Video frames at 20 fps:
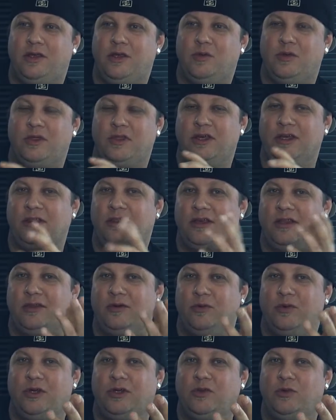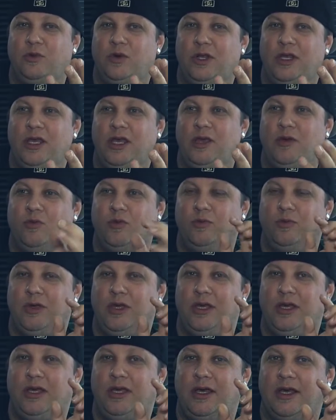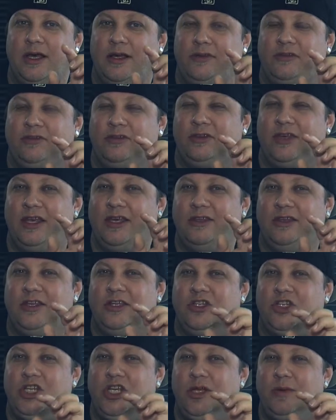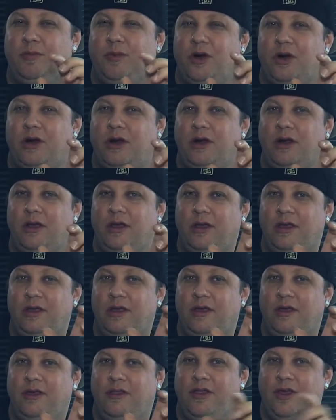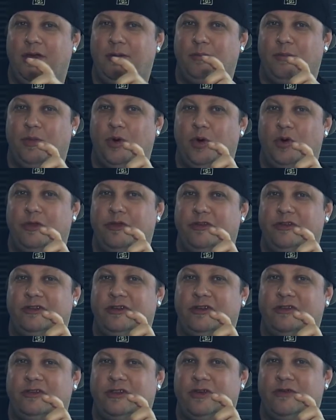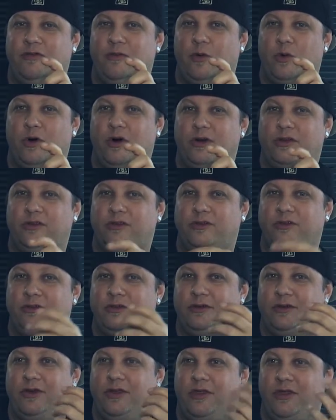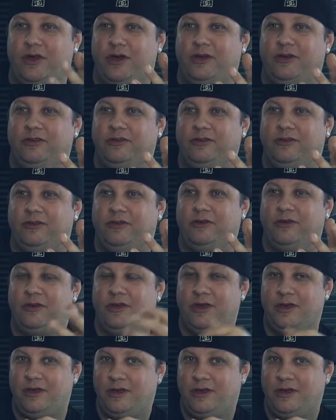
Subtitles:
You would think that the 128 would be slightly cheaper than both 64s, thus